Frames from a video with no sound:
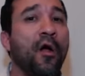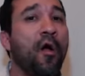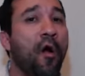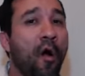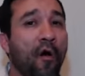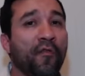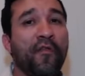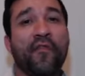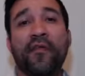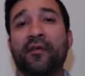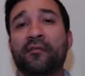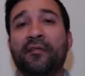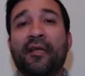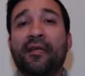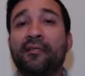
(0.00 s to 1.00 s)
All the
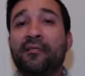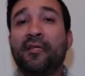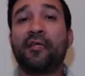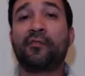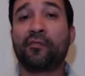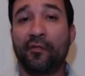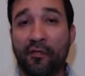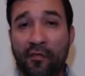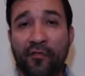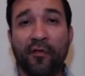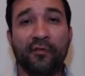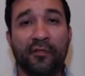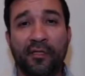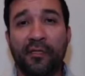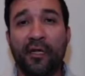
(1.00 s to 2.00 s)
things that I teach on the
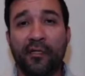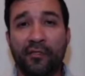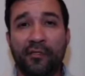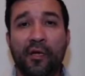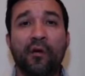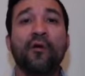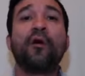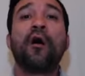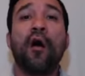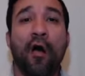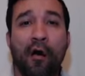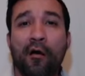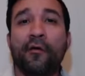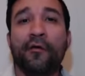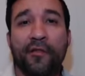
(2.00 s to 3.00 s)
Thursday night show
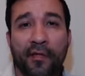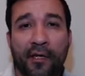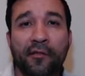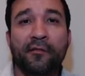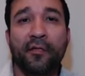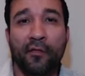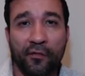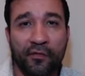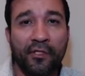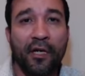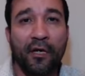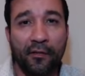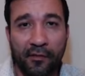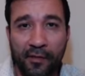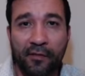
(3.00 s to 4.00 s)
are things that your
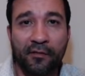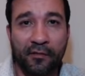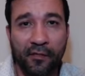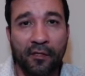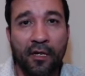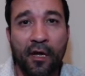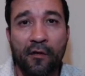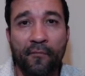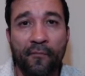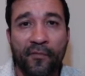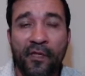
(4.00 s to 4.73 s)
child needs to know.